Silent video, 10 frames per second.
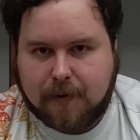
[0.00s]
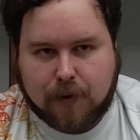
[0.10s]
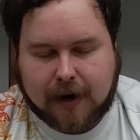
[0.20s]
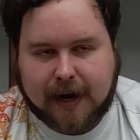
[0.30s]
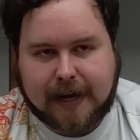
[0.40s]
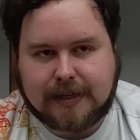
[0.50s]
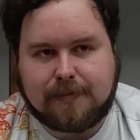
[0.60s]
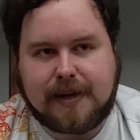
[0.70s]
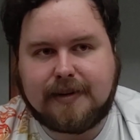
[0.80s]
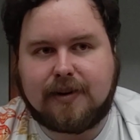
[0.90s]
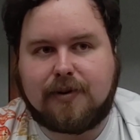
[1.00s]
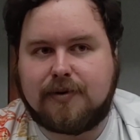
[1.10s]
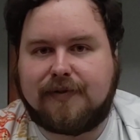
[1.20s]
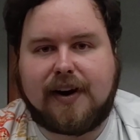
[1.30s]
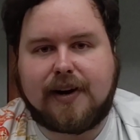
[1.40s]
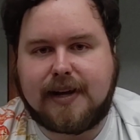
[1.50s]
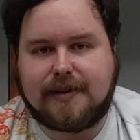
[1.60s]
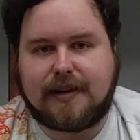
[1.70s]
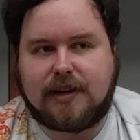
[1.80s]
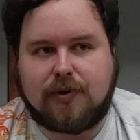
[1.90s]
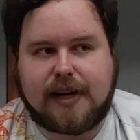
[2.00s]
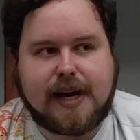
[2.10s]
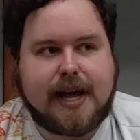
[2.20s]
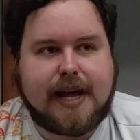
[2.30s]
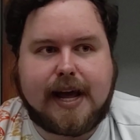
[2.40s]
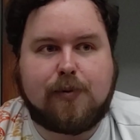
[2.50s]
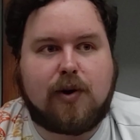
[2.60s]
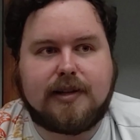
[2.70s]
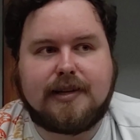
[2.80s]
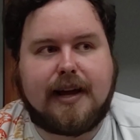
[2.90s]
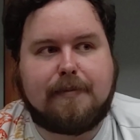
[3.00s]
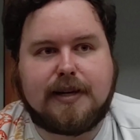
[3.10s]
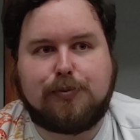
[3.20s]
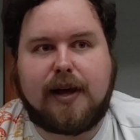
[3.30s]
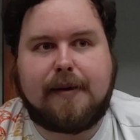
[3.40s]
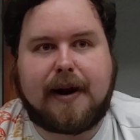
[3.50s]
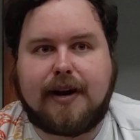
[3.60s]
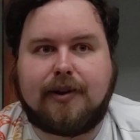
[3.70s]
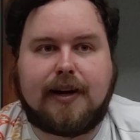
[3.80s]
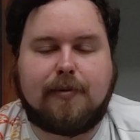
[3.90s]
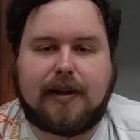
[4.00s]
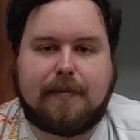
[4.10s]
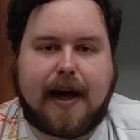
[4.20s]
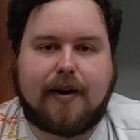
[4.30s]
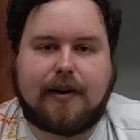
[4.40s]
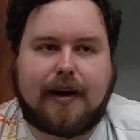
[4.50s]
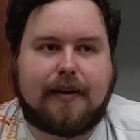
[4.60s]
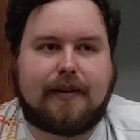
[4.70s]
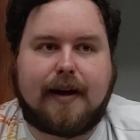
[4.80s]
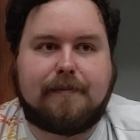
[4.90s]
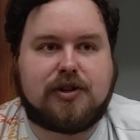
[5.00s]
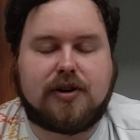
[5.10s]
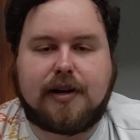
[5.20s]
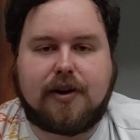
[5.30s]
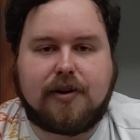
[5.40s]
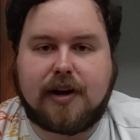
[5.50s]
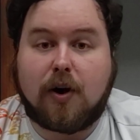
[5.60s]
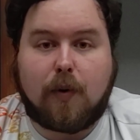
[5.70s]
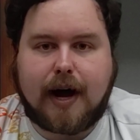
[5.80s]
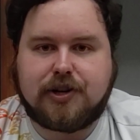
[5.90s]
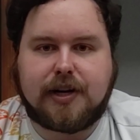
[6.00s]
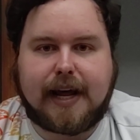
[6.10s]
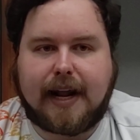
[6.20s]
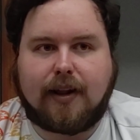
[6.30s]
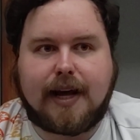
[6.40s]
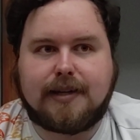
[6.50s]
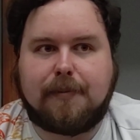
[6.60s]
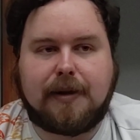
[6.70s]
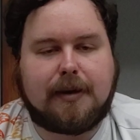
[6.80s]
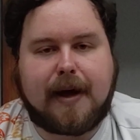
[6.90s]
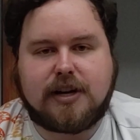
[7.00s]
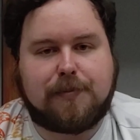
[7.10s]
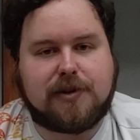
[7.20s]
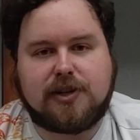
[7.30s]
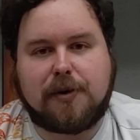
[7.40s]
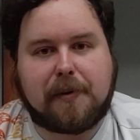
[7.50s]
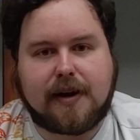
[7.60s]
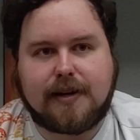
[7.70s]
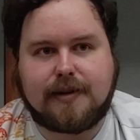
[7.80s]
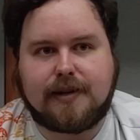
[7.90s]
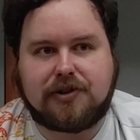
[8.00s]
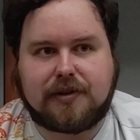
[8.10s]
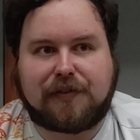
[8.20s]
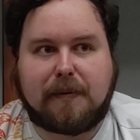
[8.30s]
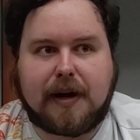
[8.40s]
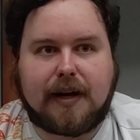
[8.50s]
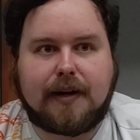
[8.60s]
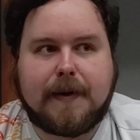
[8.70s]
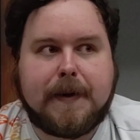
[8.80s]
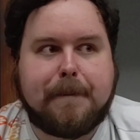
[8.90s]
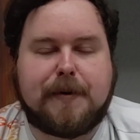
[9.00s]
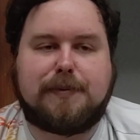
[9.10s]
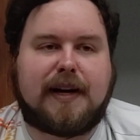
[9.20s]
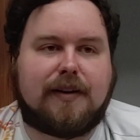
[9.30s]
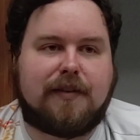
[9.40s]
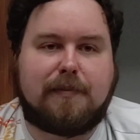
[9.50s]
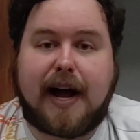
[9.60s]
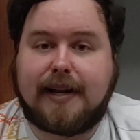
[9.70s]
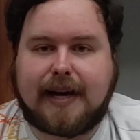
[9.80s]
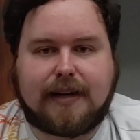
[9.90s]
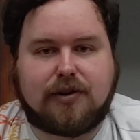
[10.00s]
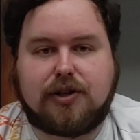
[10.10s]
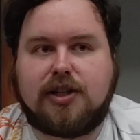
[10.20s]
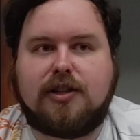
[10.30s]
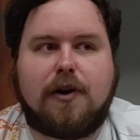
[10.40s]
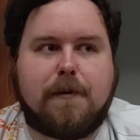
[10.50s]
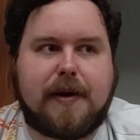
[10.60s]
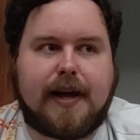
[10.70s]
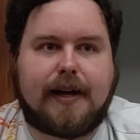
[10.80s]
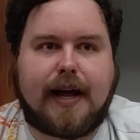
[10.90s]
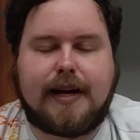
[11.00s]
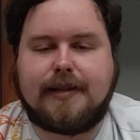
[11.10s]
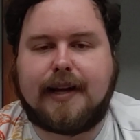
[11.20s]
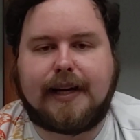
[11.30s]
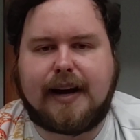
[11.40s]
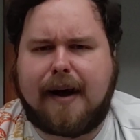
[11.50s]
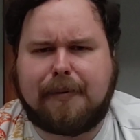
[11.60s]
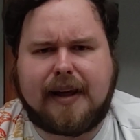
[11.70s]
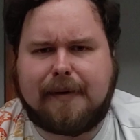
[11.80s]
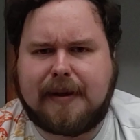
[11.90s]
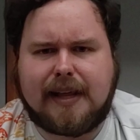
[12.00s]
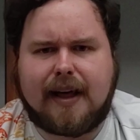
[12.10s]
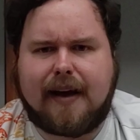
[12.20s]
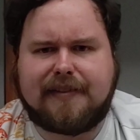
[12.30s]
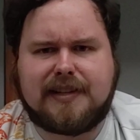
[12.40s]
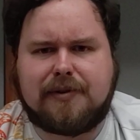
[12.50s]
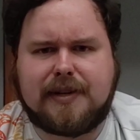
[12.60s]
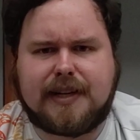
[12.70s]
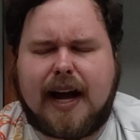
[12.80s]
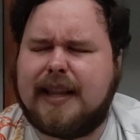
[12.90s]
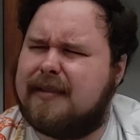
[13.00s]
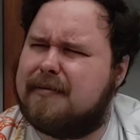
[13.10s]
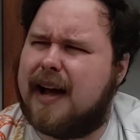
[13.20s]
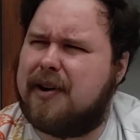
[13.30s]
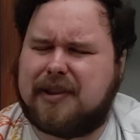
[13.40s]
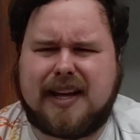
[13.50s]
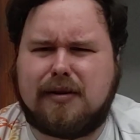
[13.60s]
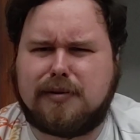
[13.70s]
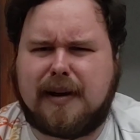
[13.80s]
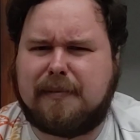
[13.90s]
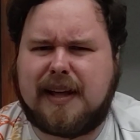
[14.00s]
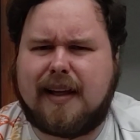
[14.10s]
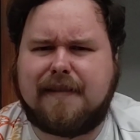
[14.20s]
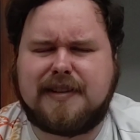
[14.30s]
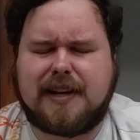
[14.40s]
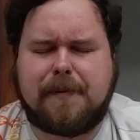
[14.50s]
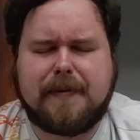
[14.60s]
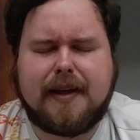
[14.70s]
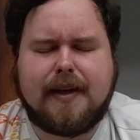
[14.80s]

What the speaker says: work against me, so it was very easy to do it. He had 1 slight misplay, but I don't think it really mattered. I'm sure you can go watch it and analyze it, but the matchup was super easy just from a perspective of my attacks are so big, and he's not playing Pilaf, so I don't think he was playing Pilaf, so